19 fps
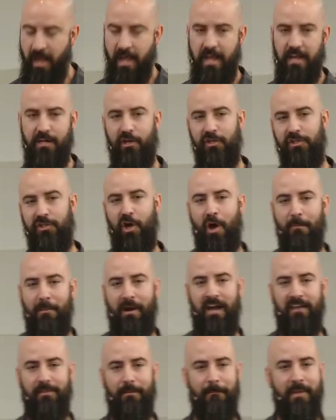In years gone
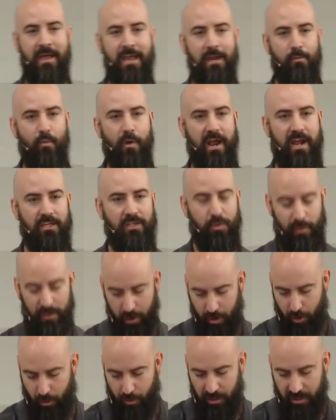by, the main way to
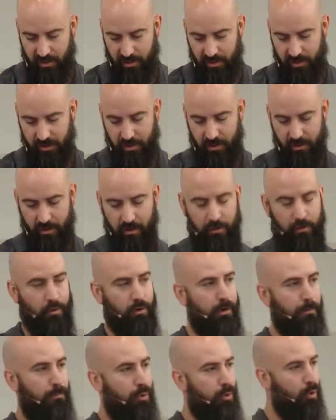increase
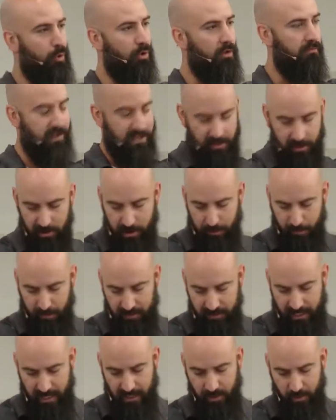your pool of eligible
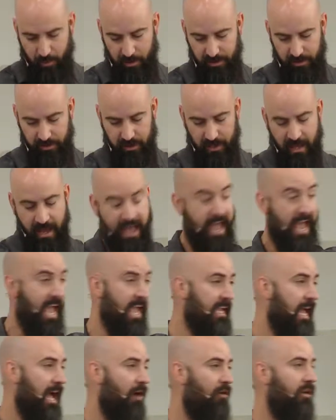dates was to
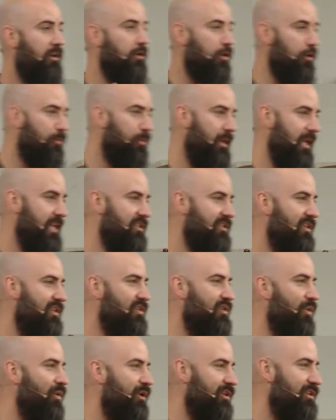hang out in new places
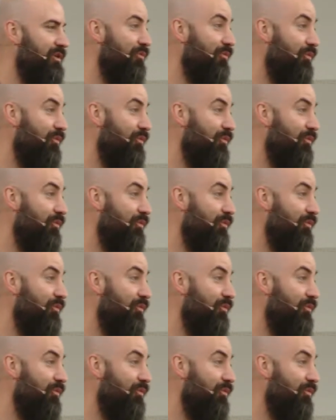or to